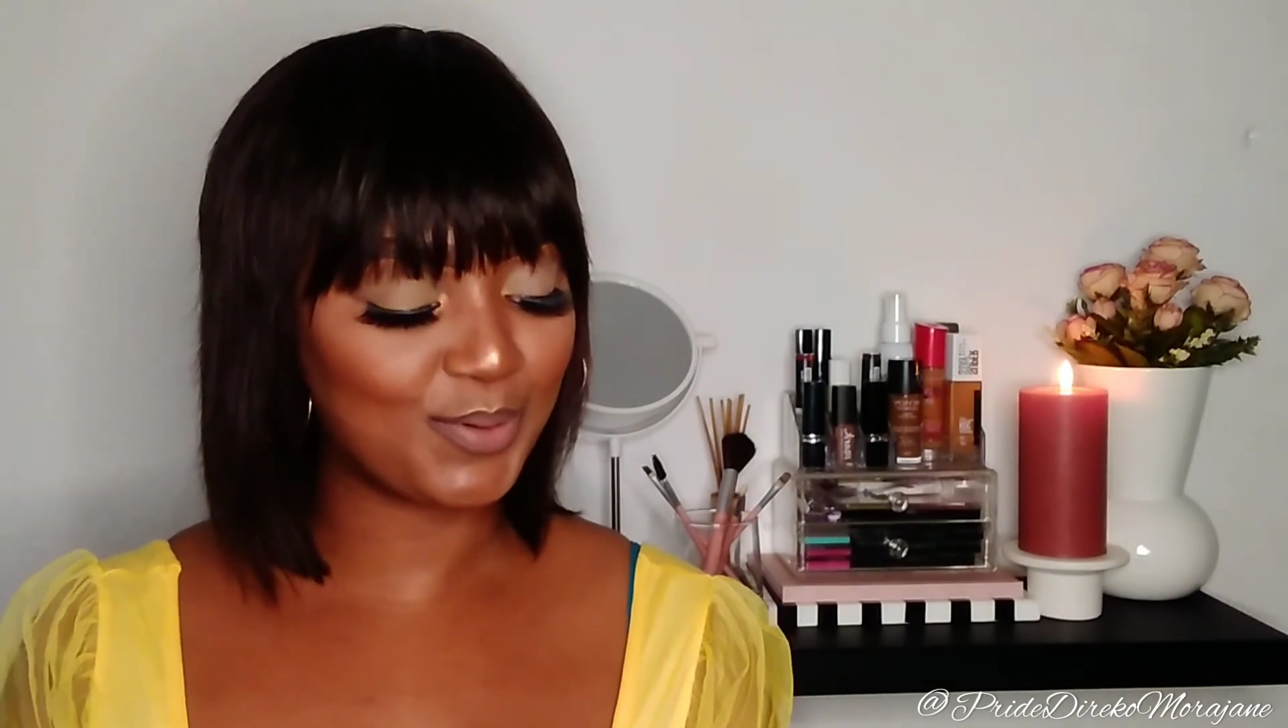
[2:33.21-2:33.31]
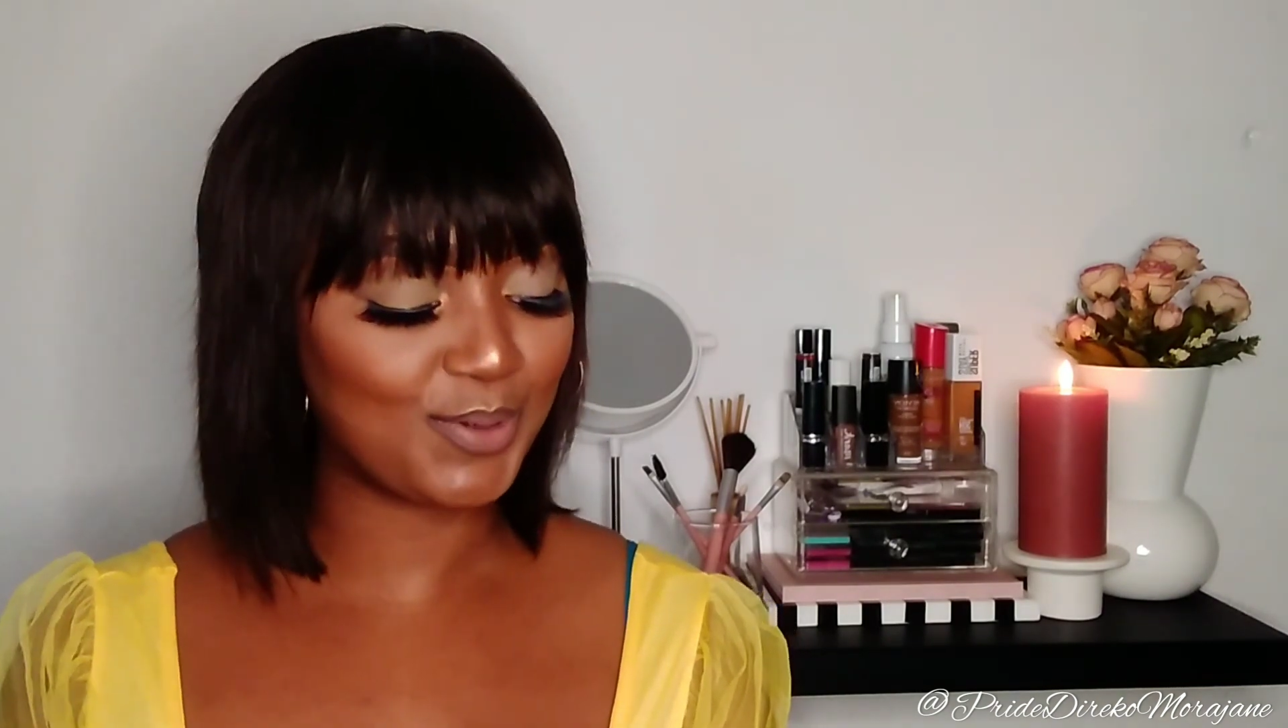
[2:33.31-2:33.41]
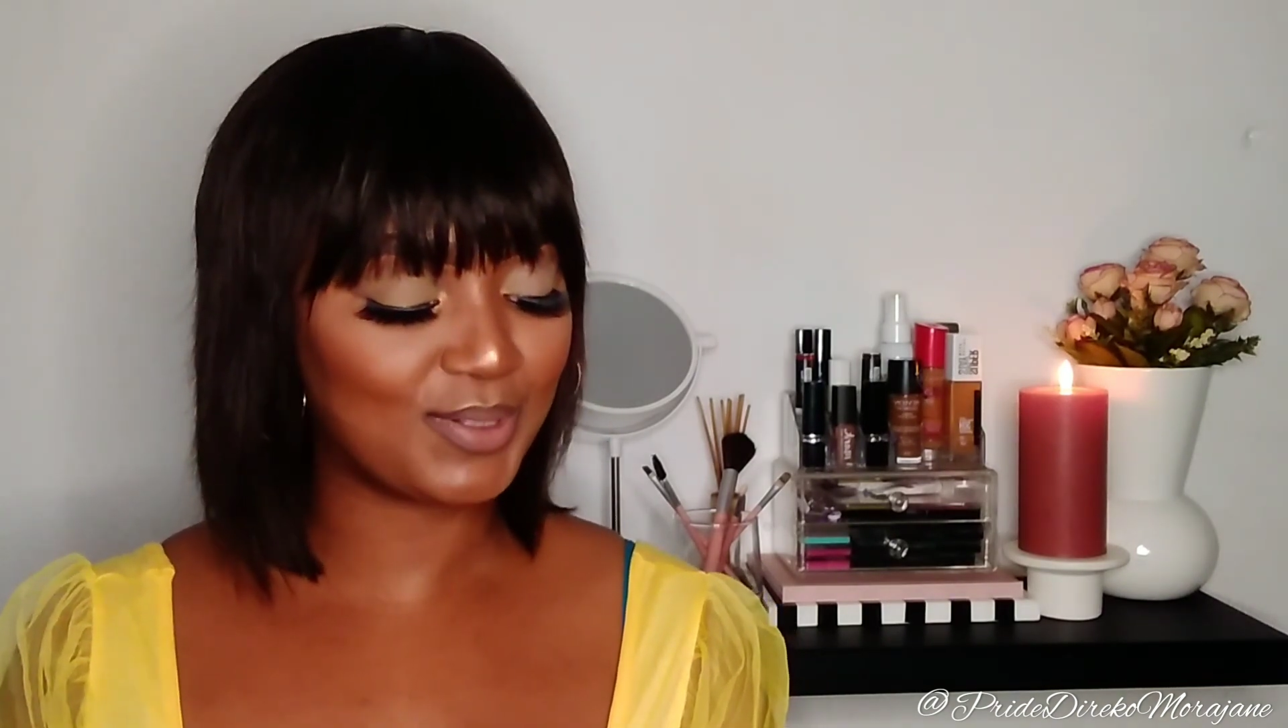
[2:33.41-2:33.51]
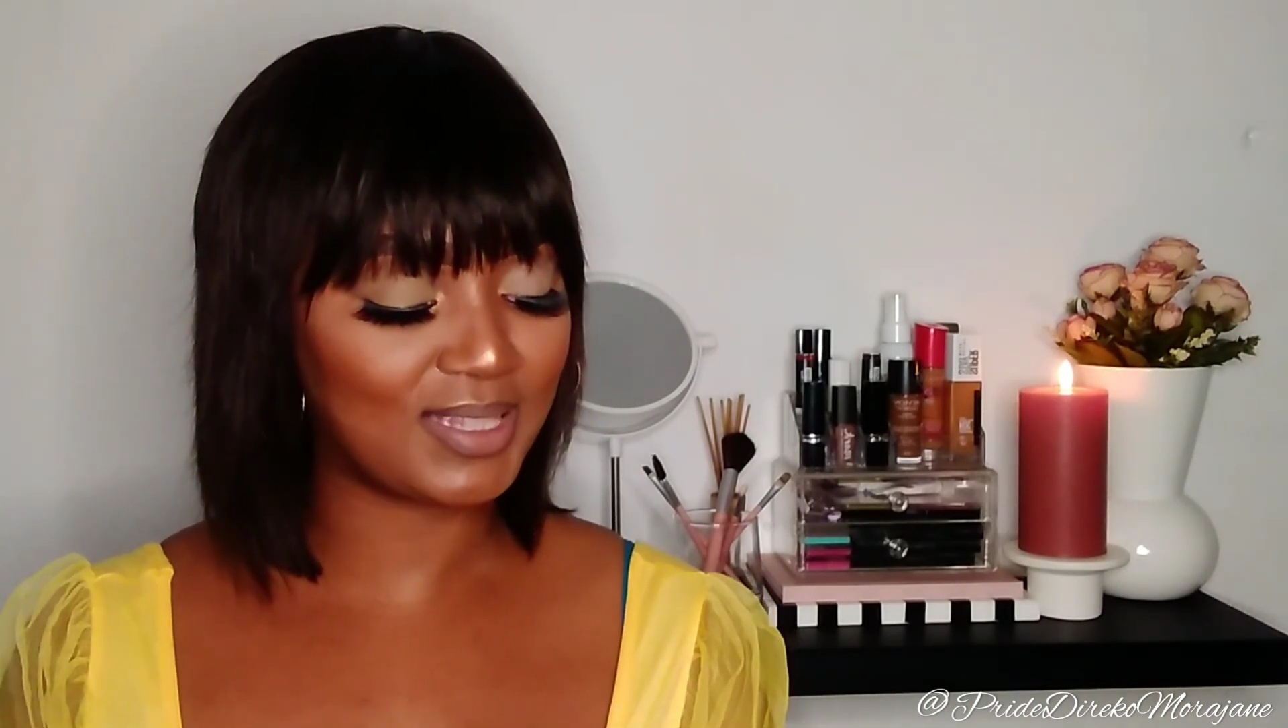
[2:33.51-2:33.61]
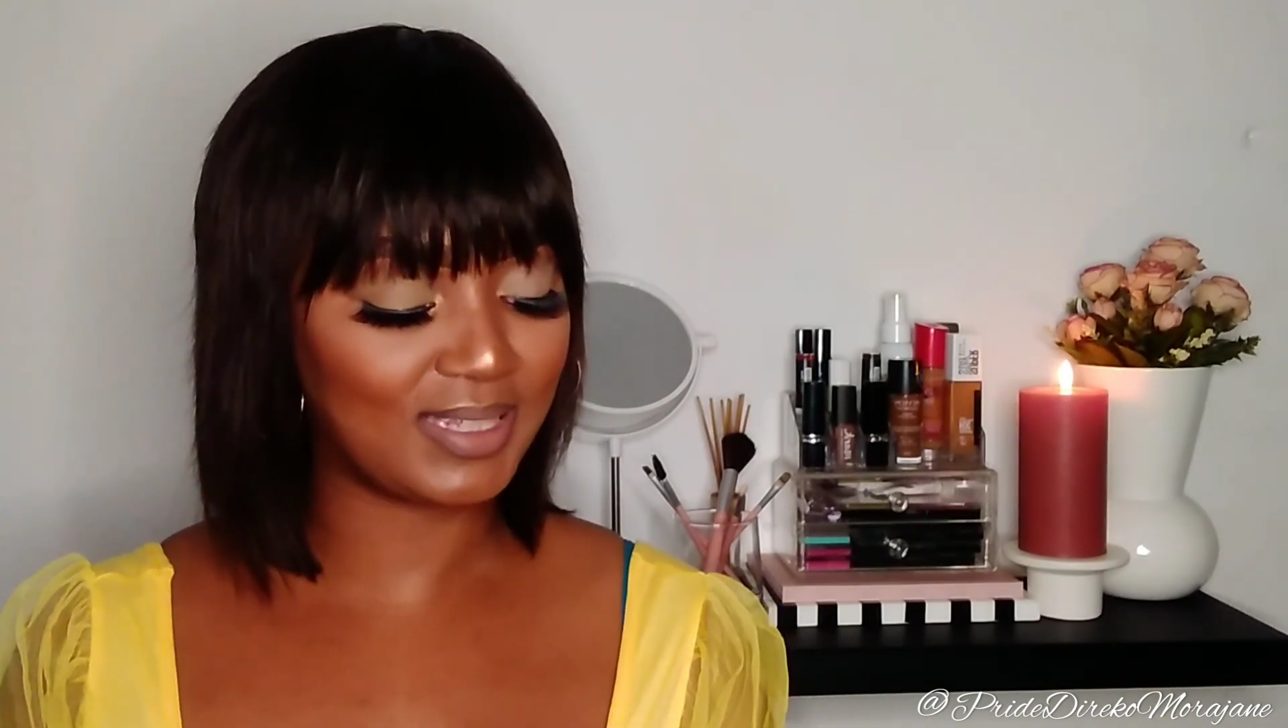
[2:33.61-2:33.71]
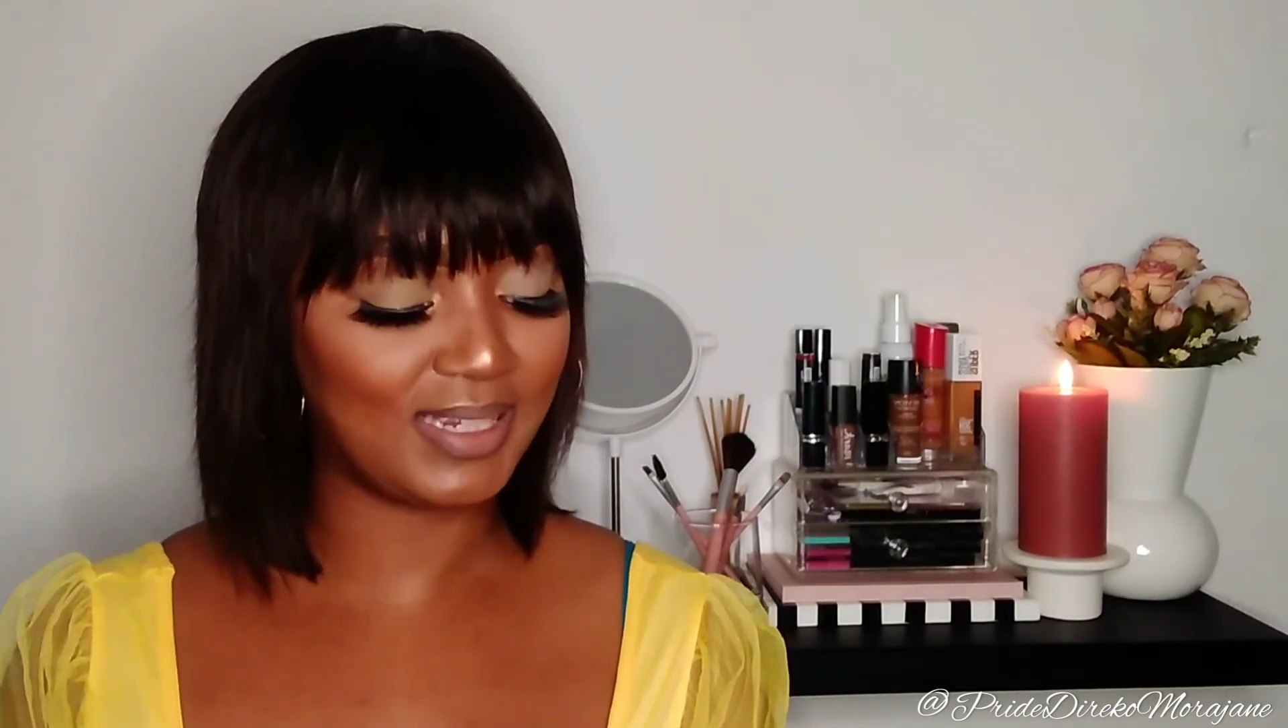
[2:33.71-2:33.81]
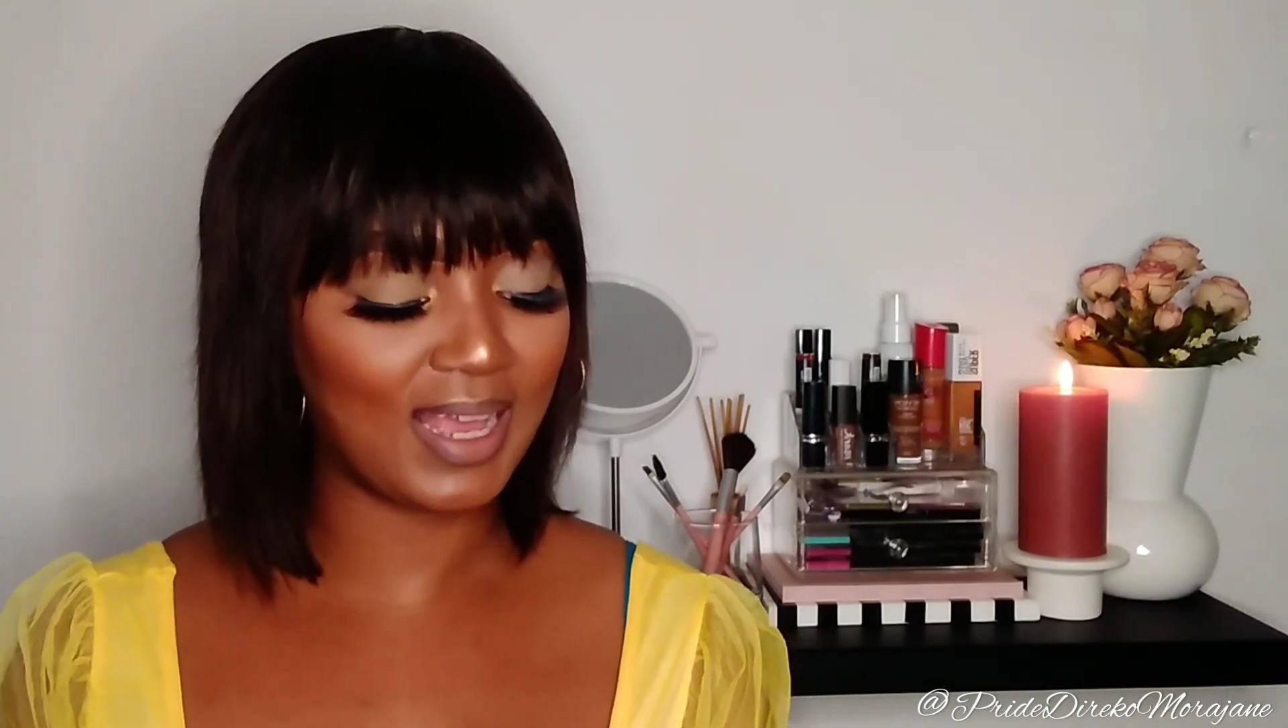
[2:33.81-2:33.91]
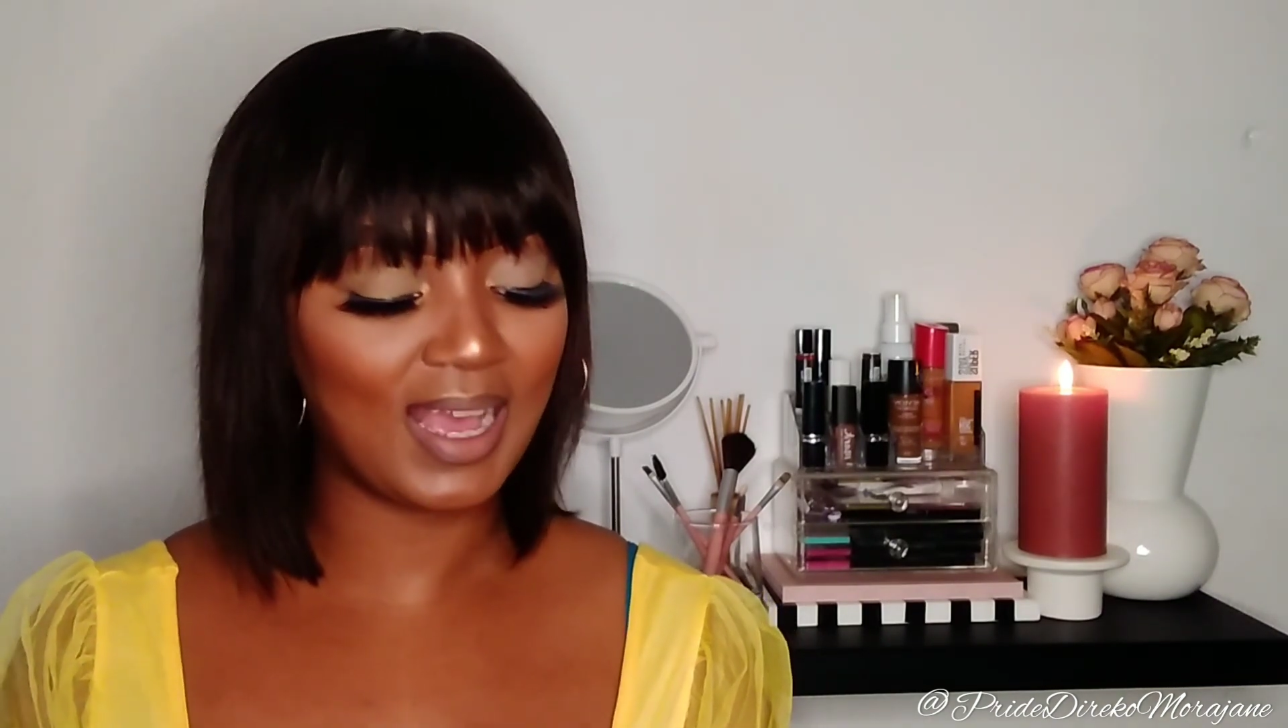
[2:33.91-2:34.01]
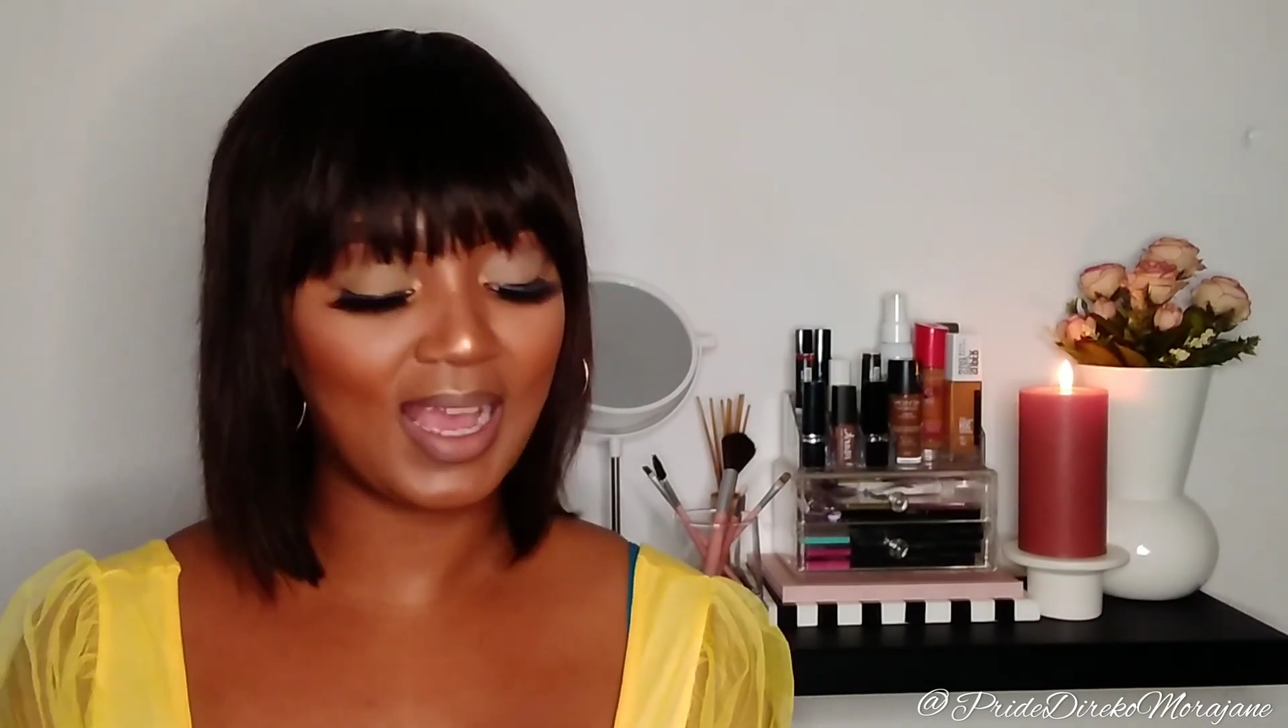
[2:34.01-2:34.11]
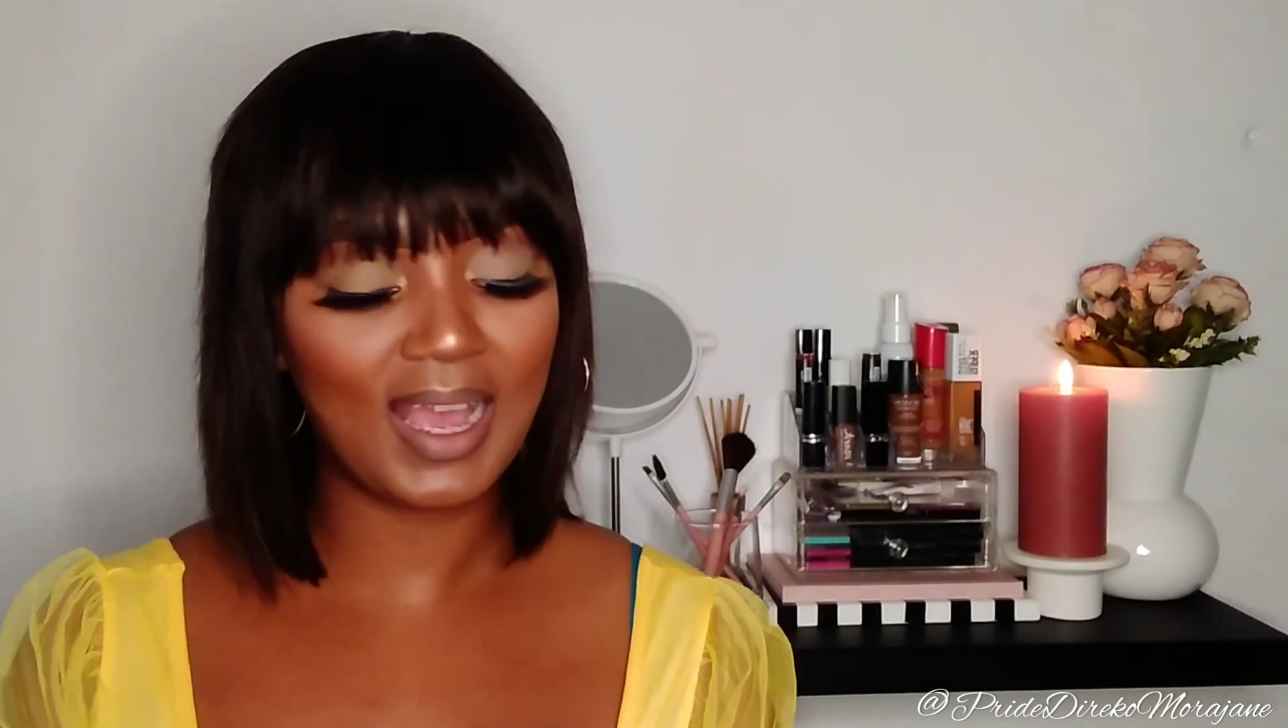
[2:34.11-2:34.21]

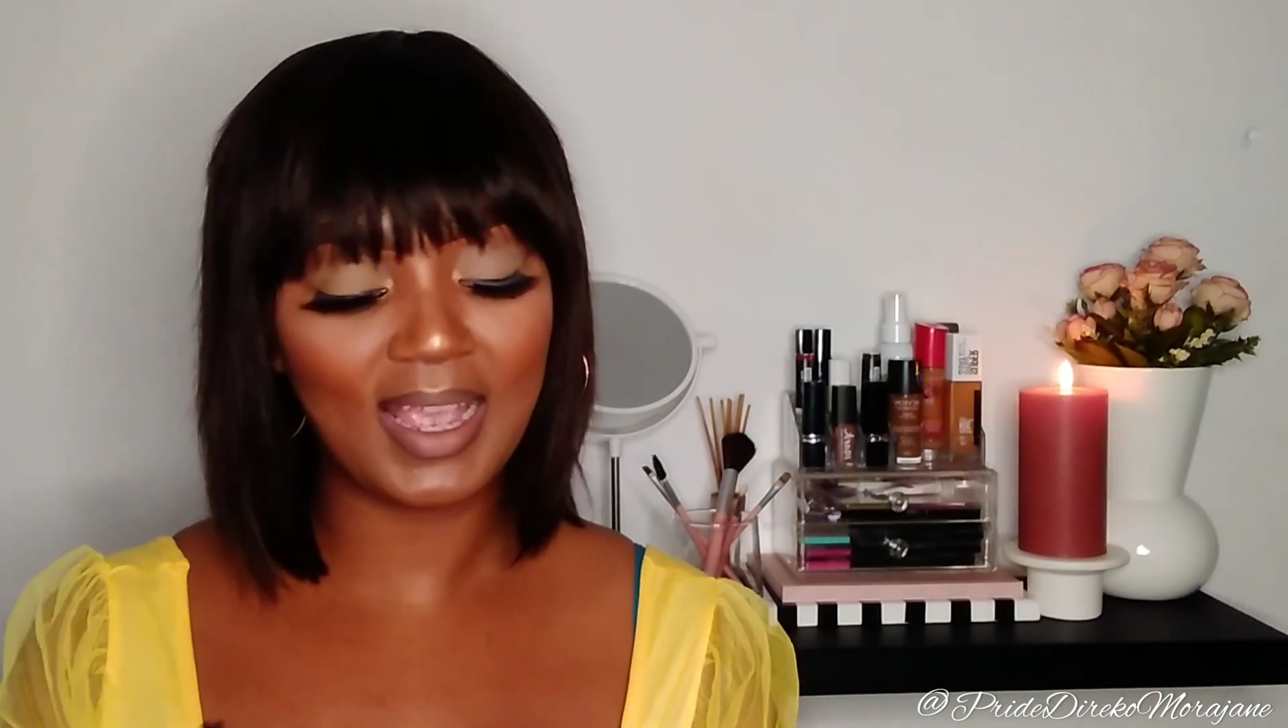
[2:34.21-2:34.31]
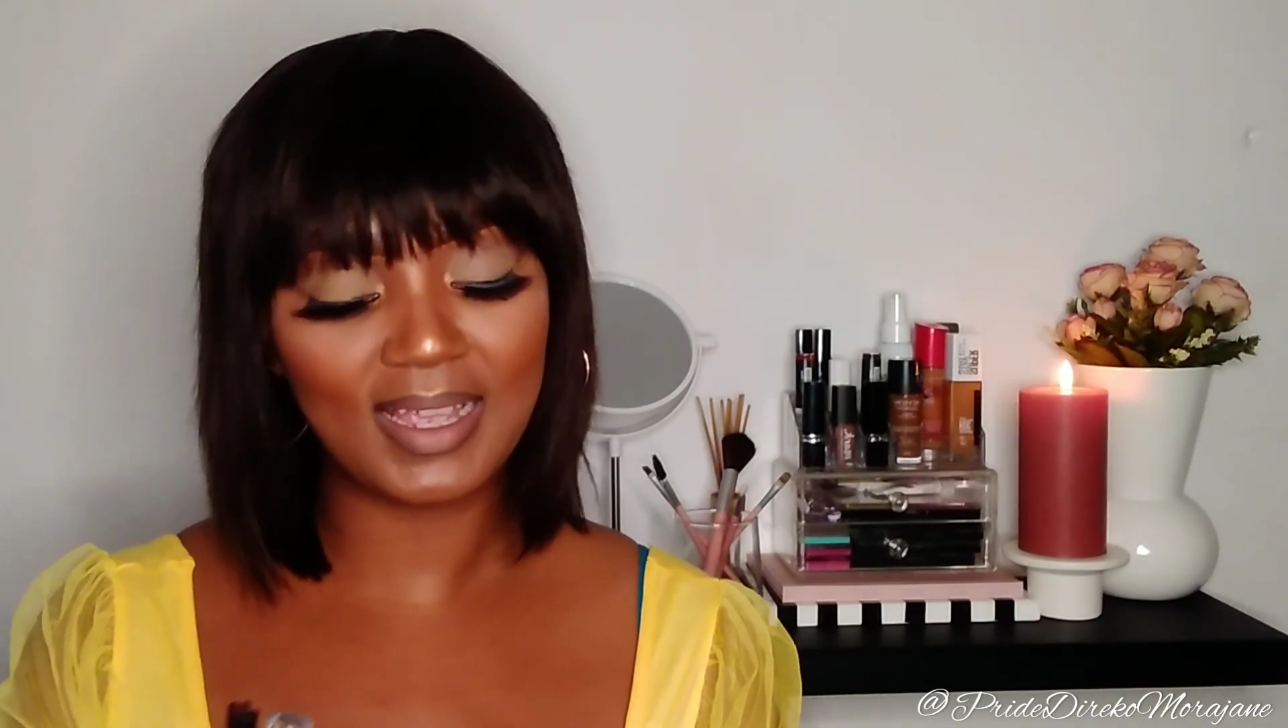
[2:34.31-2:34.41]
Concealer